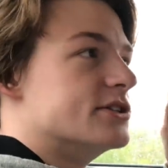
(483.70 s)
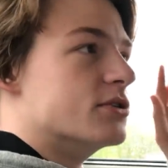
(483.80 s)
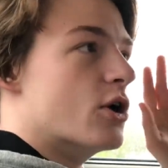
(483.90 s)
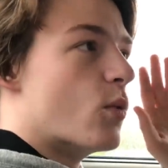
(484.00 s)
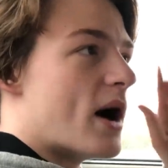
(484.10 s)
I
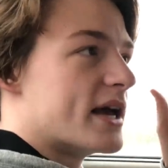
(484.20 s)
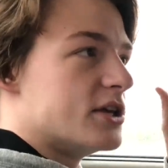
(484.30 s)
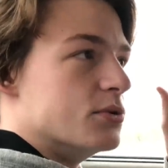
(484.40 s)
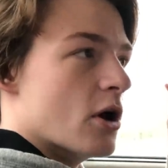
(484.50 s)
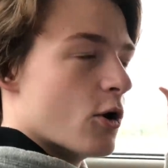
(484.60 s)
don't know why
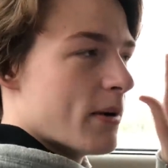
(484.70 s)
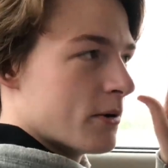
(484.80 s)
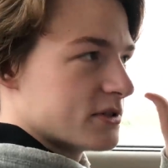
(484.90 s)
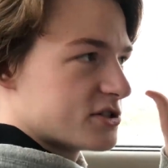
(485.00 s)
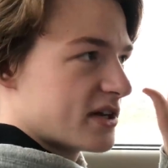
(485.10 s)
you know
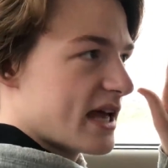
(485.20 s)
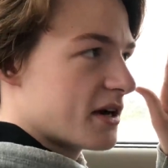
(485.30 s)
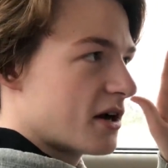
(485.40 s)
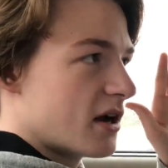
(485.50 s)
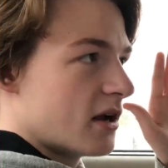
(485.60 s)
about Mr.
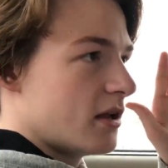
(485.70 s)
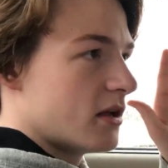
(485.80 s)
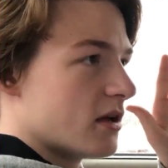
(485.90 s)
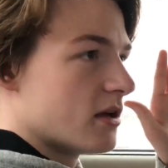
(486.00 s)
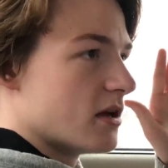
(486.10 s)
Gator.
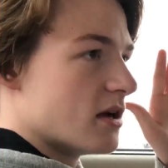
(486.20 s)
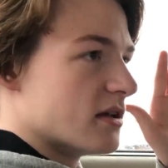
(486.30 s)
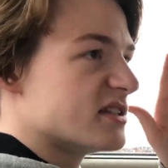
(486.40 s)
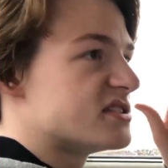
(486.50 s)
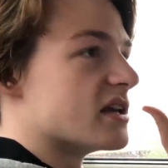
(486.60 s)

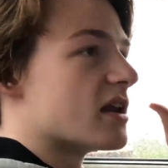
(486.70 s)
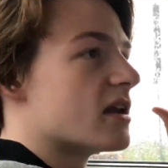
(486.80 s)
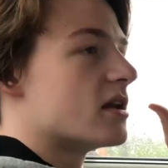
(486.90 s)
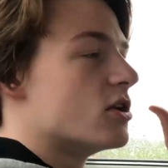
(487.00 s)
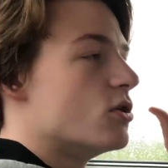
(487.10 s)
Listen,
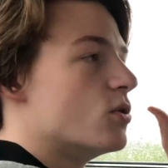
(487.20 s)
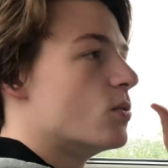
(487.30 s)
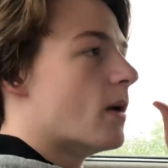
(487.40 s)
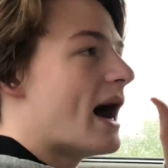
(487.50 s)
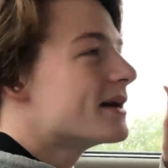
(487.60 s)

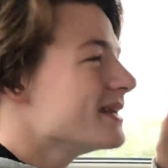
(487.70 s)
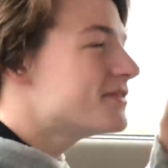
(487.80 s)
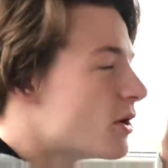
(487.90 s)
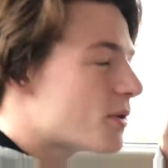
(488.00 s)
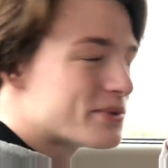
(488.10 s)
I don't
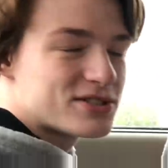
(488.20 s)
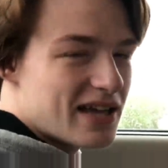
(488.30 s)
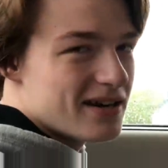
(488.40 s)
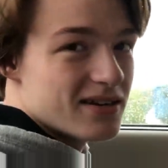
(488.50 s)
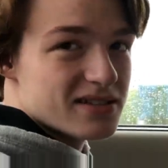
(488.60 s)
even know what Mr.
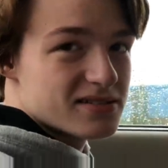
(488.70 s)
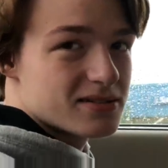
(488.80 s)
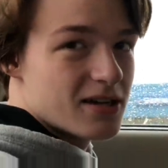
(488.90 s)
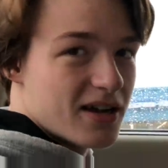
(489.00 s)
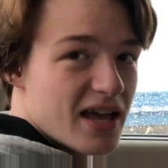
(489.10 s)
Gator
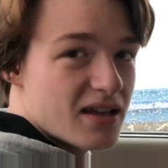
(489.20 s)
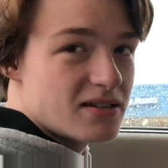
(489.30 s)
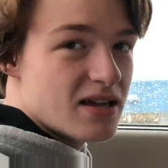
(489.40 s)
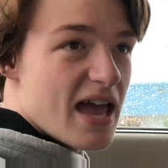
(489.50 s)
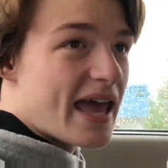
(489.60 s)
is, okay?
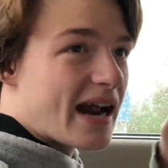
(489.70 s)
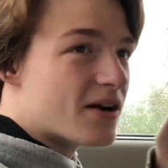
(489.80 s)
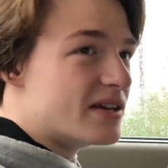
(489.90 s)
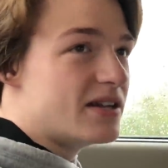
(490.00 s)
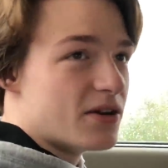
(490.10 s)
And I
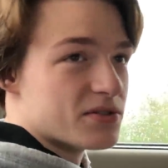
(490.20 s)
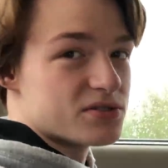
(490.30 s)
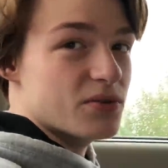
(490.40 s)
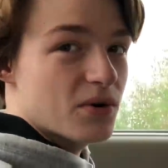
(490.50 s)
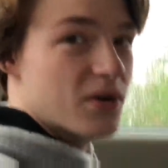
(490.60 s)
don't need to go to
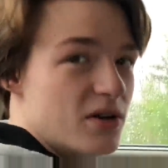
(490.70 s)
school.